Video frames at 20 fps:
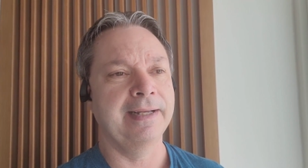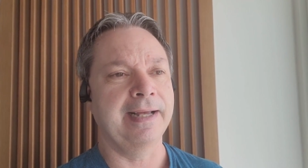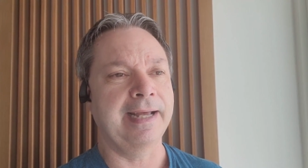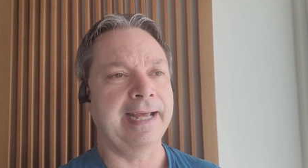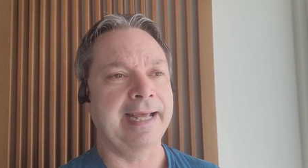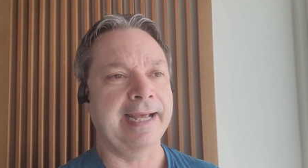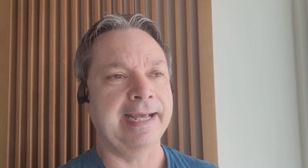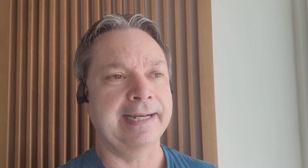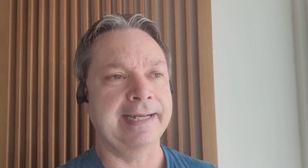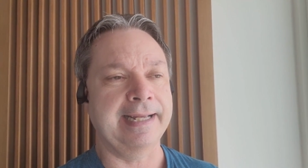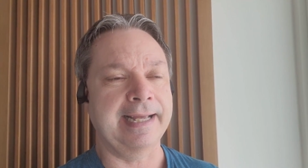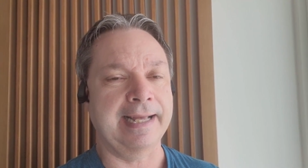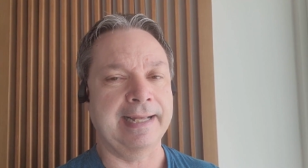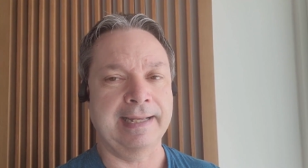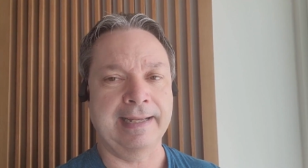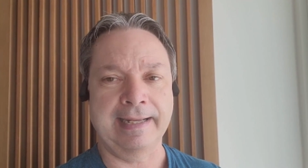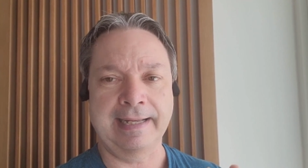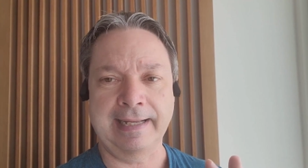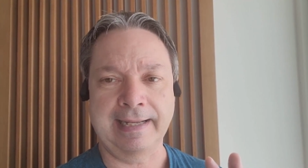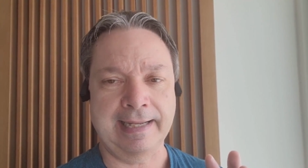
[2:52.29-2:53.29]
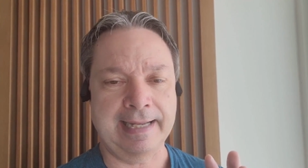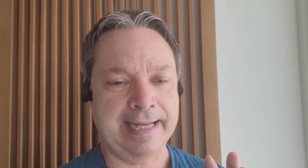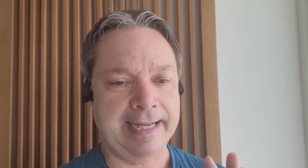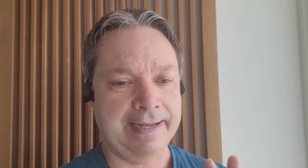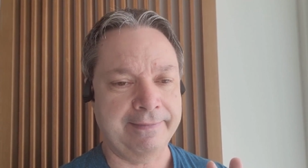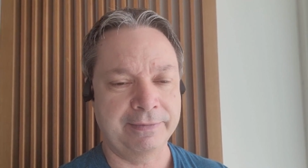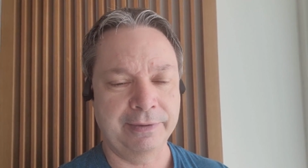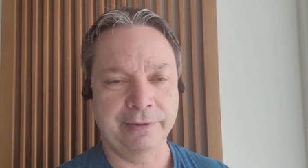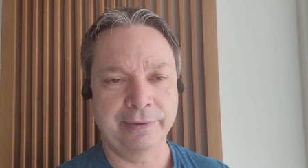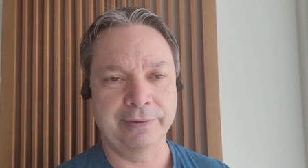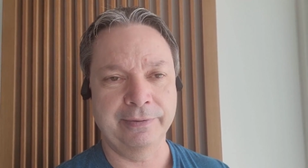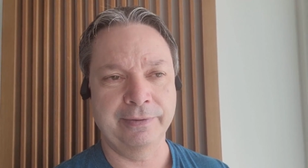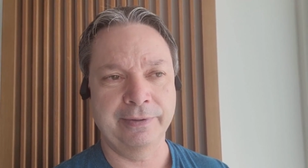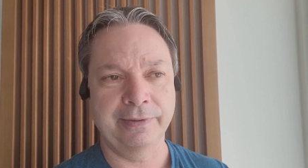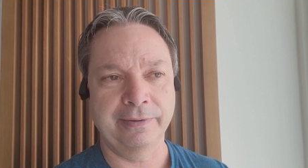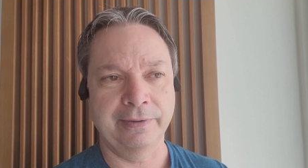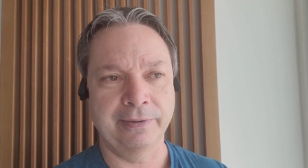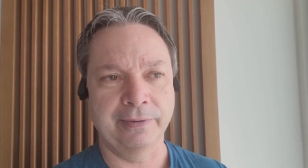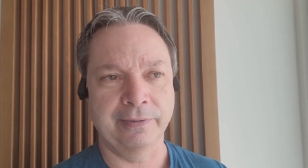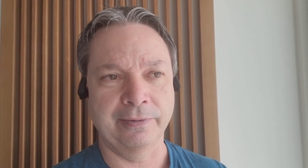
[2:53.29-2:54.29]
And uh, uh I have to
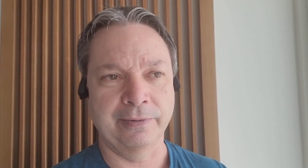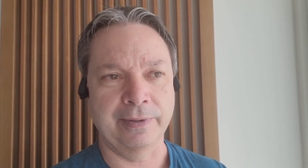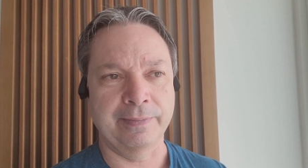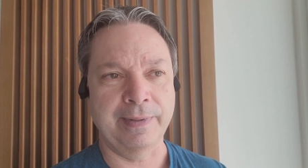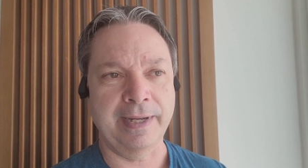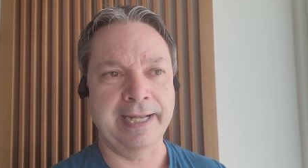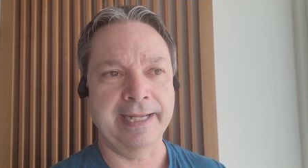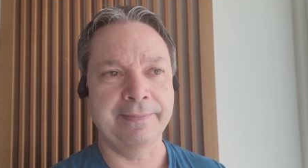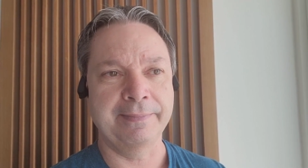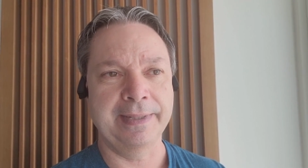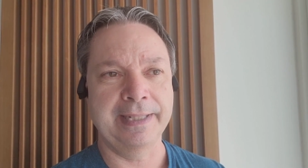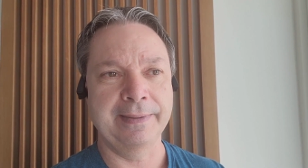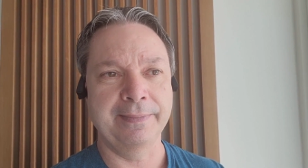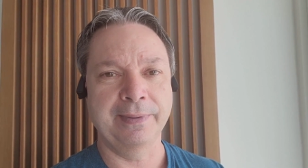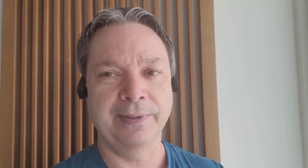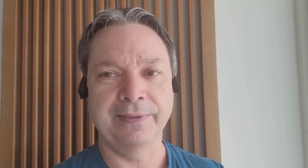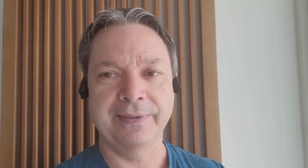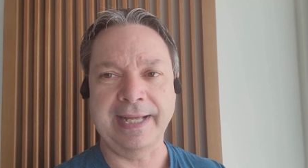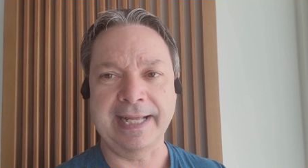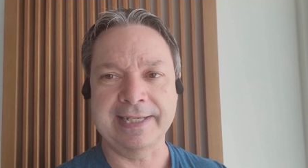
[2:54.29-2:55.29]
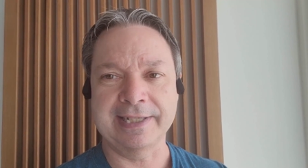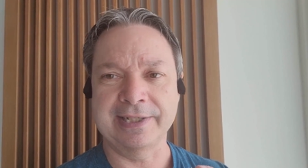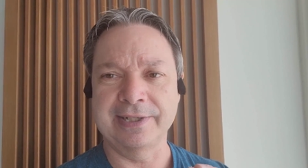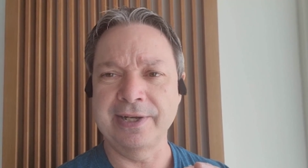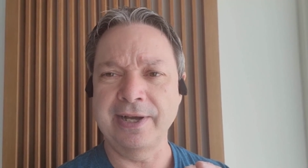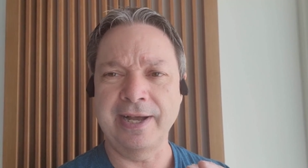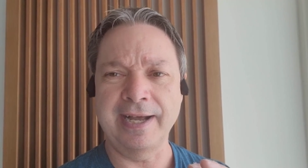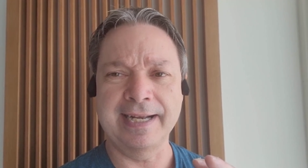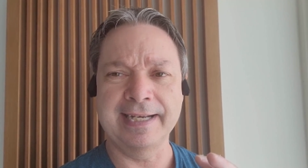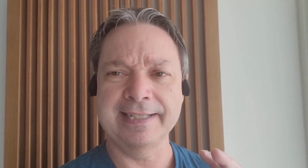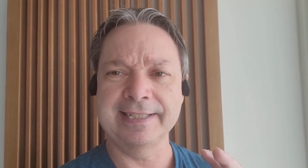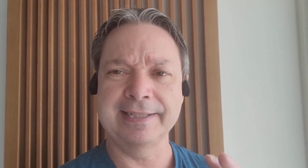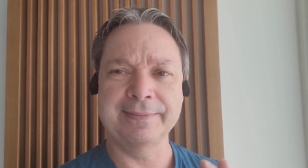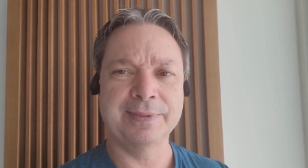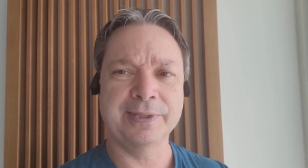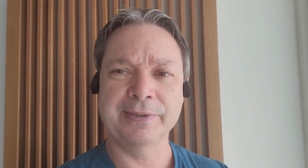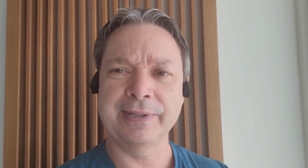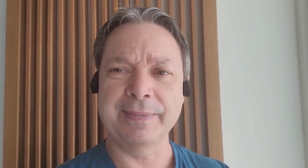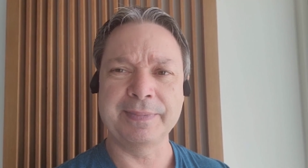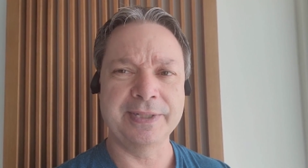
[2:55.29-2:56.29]
remind people that's not a
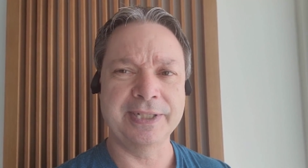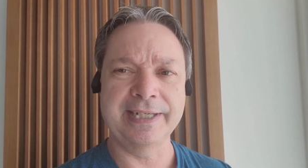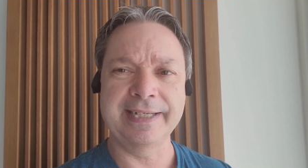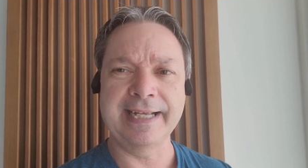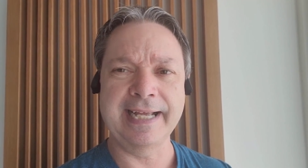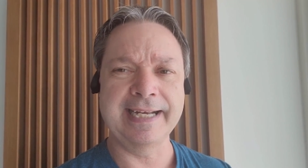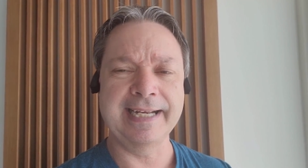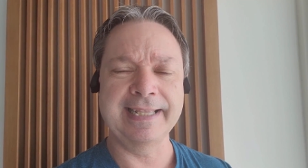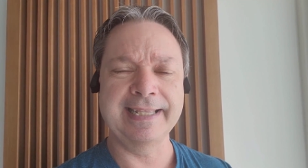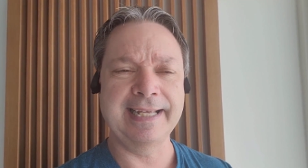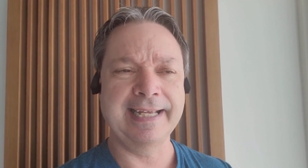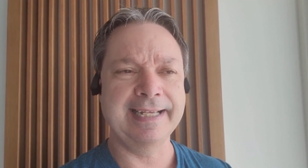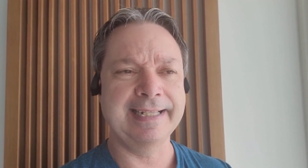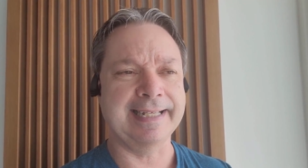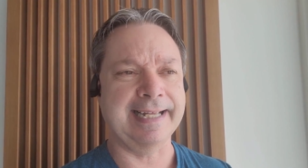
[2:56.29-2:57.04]
subscription to anything,